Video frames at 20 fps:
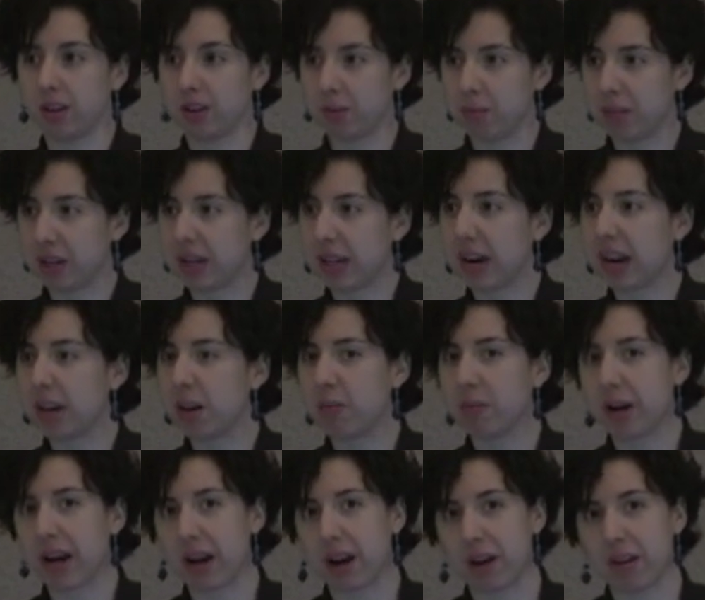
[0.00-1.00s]
be guided
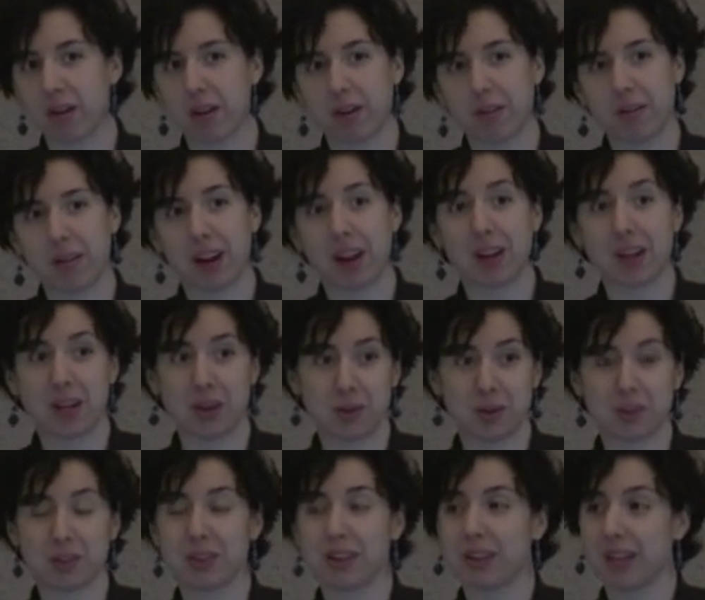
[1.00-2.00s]
by our
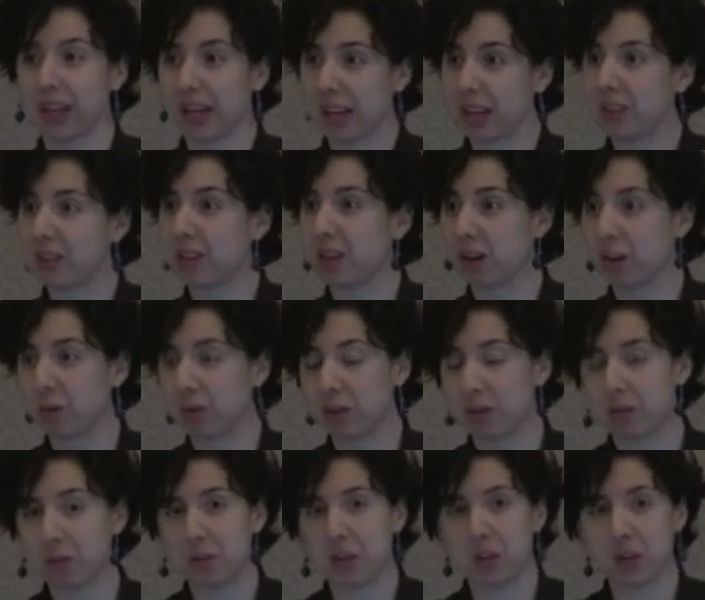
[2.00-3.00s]
values, like as Doug
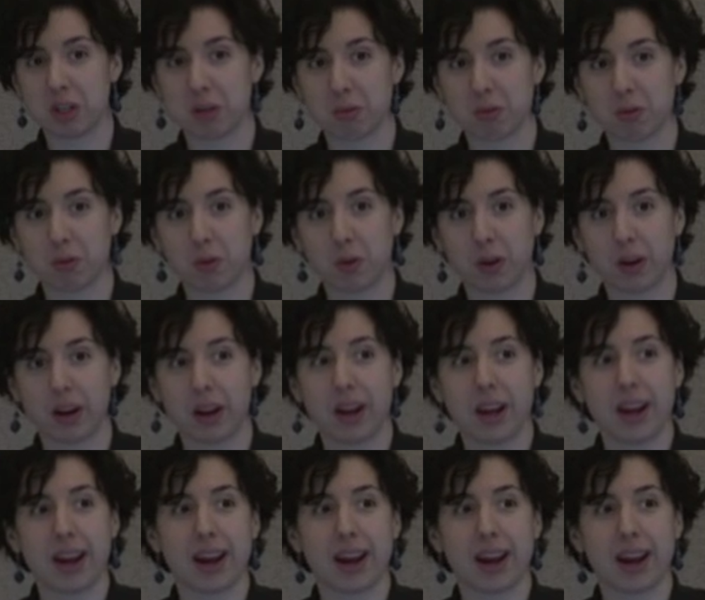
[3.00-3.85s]
was mentioning before,